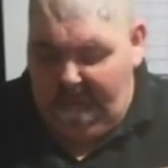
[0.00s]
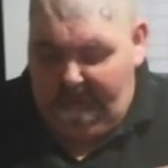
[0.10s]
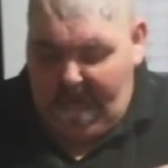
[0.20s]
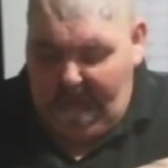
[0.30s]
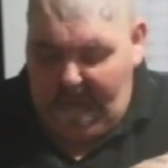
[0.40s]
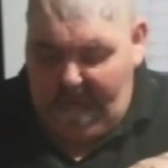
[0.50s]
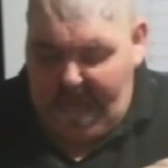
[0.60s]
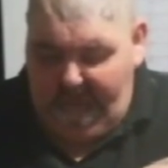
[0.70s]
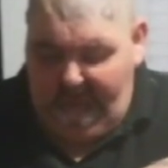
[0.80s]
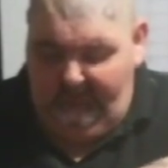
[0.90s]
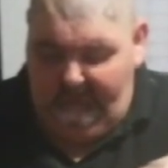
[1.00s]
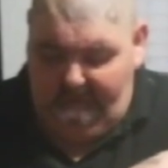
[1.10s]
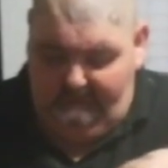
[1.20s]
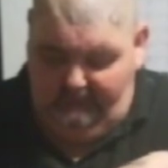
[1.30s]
You want a little bit of that?